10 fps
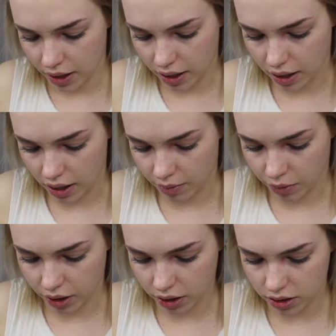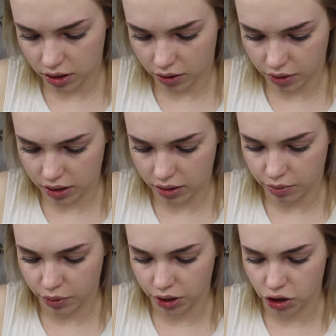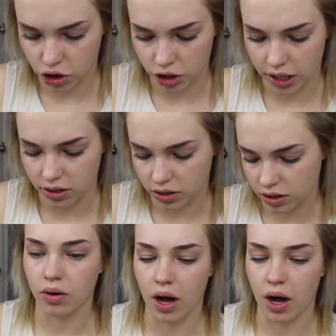we're going to start with some moisturizer.